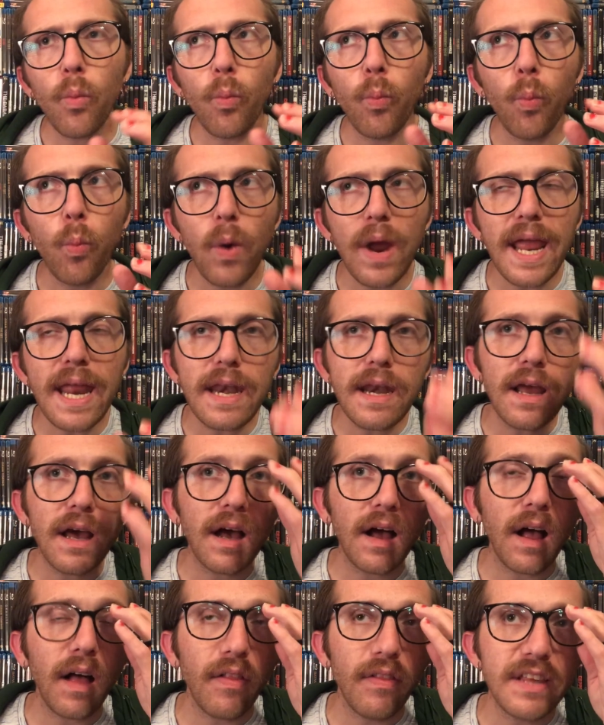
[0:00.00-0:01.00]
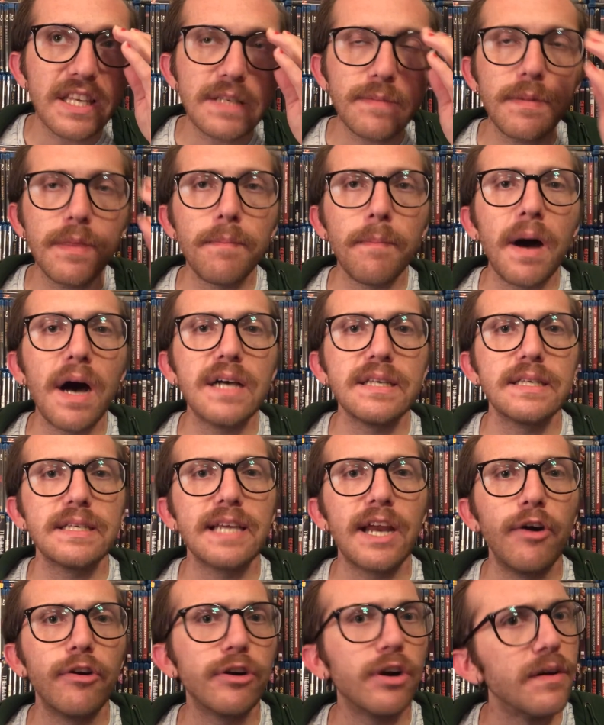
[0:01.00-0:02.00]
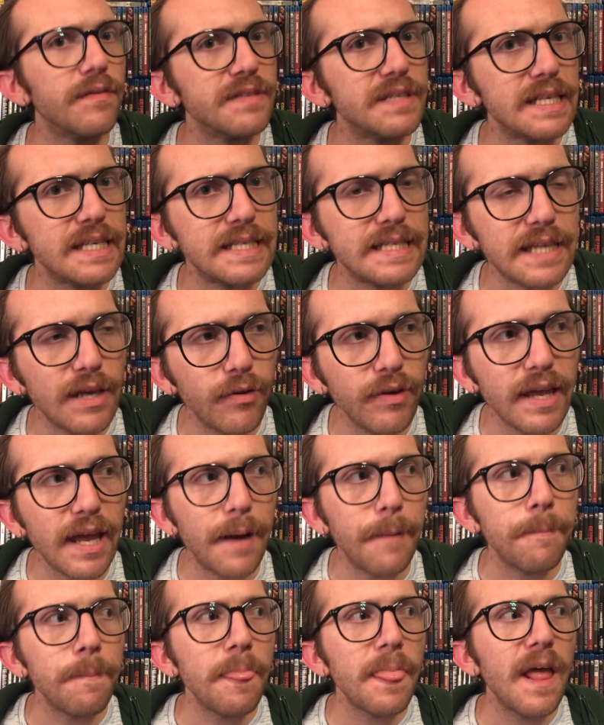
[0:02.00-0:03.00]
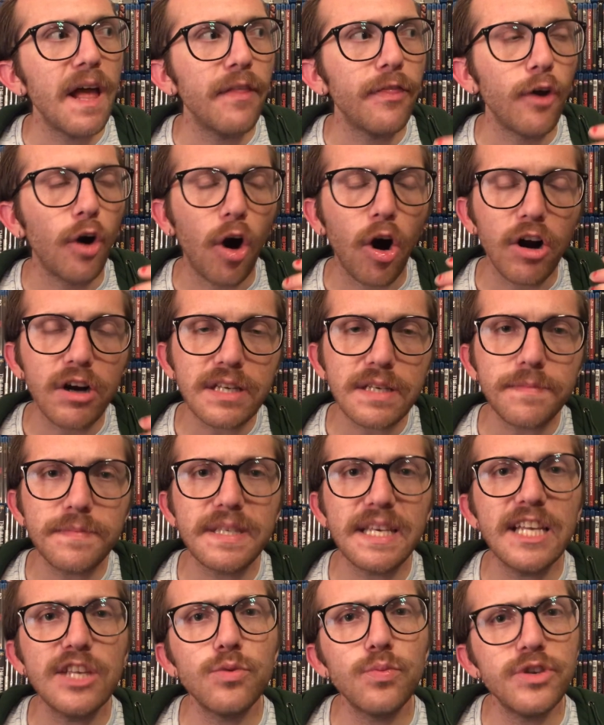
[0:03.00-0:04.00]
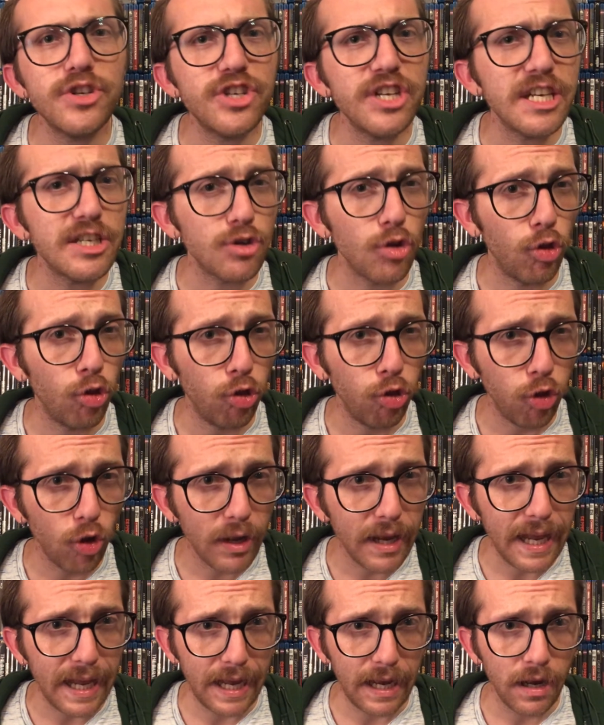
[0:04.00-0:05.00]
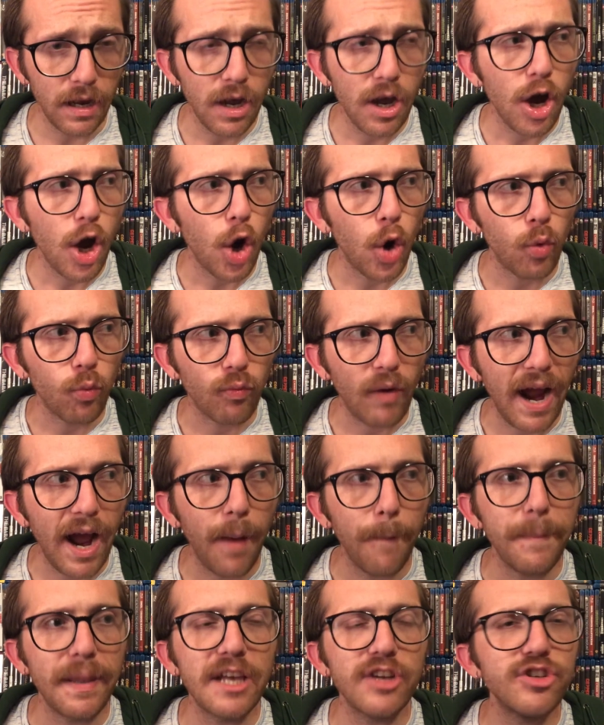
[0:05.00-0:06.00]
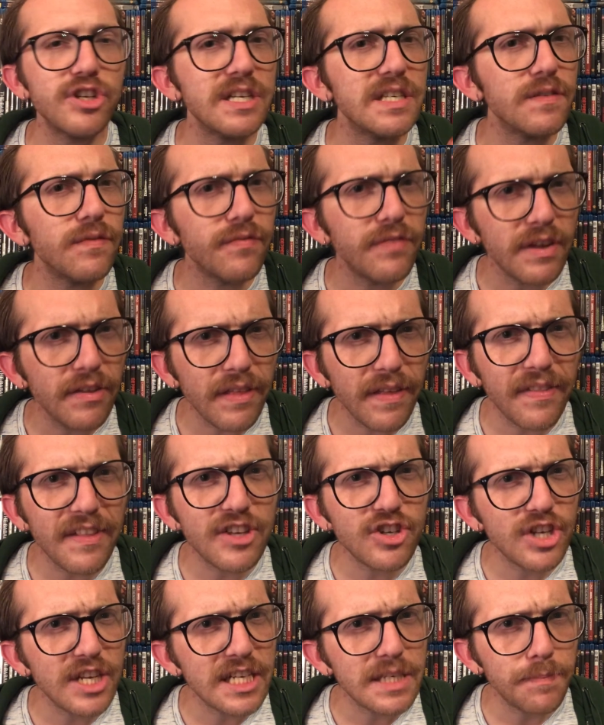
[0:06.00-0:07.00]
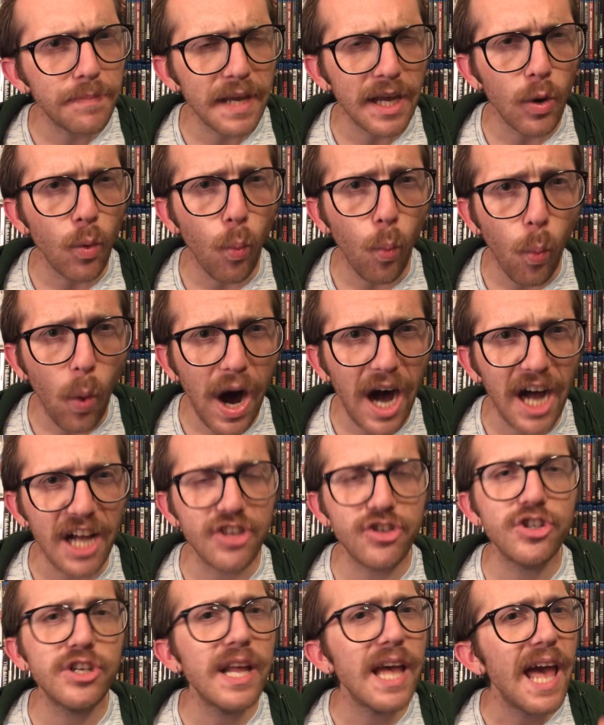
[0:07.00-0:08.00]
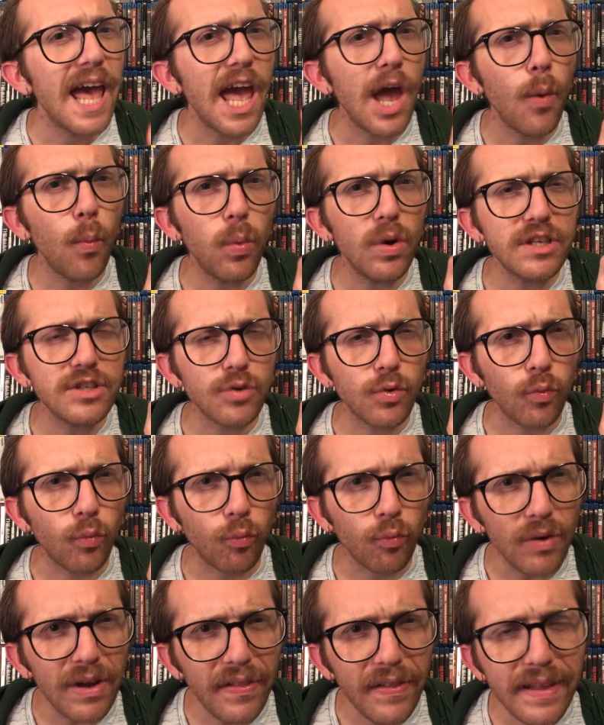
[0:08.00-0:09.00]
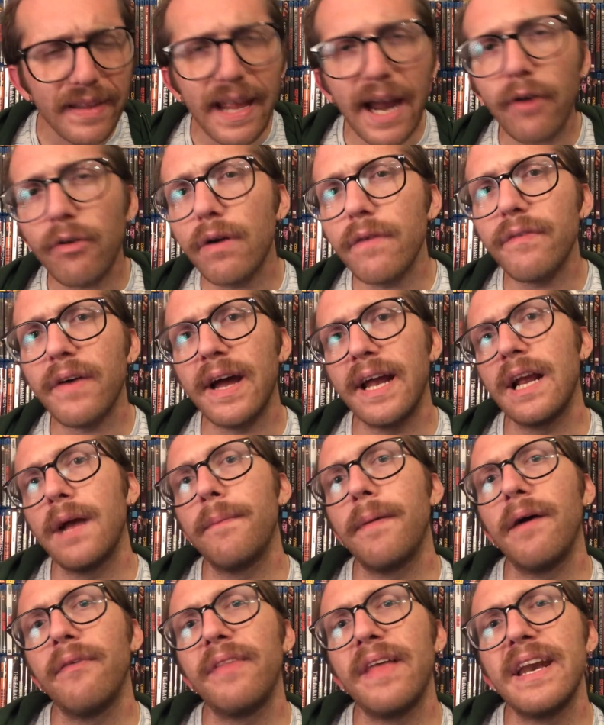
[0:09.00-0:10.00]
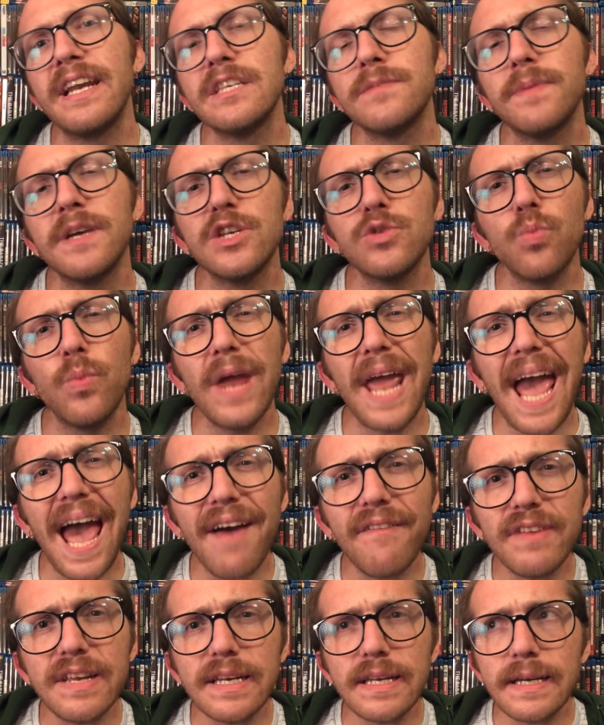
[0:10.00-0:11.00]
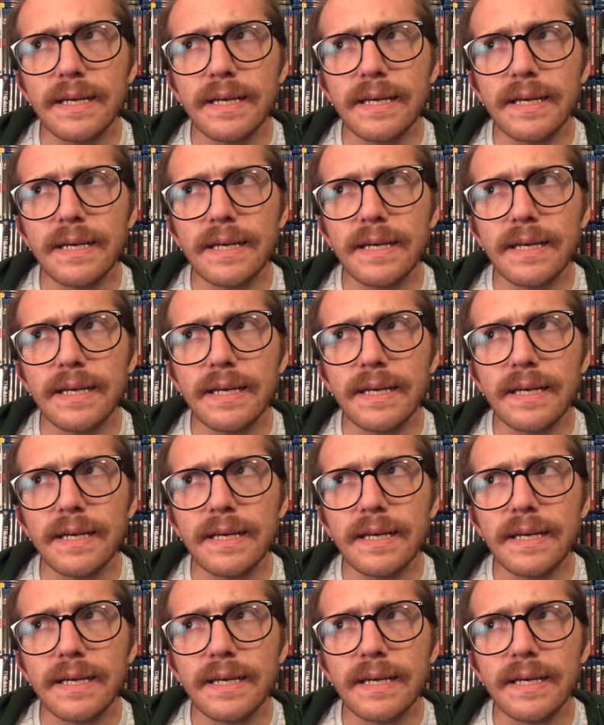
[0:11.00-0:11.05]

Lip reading: when Elizabeth Moss's character of Cecilia, there are some scenes when she is looking around because she's feeling that she is being watched. And what's really terrifying about that is because we haven't,